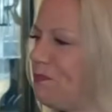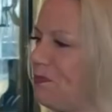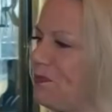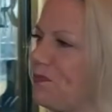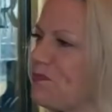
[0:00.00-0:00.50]

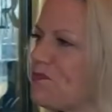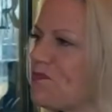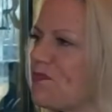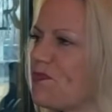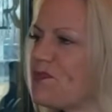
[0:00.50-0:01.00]

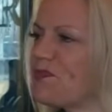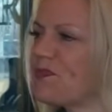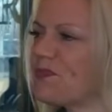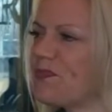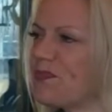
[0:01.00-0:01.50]

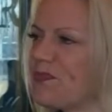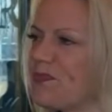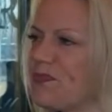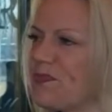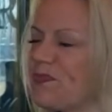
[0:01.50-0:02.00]

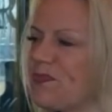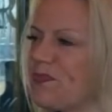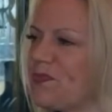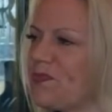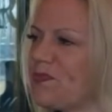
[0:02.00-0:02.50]

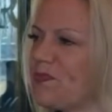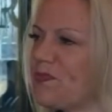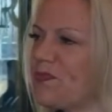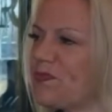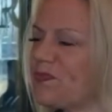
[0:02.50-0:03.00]

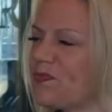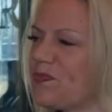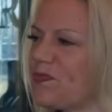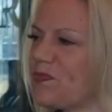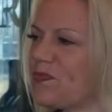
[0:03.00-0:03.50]

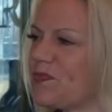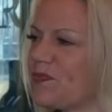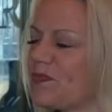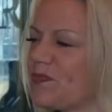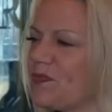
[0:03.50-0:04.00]

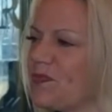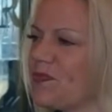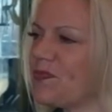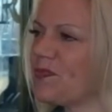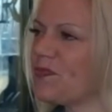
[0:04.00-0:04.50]

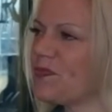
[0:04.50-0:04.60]
(not speaking)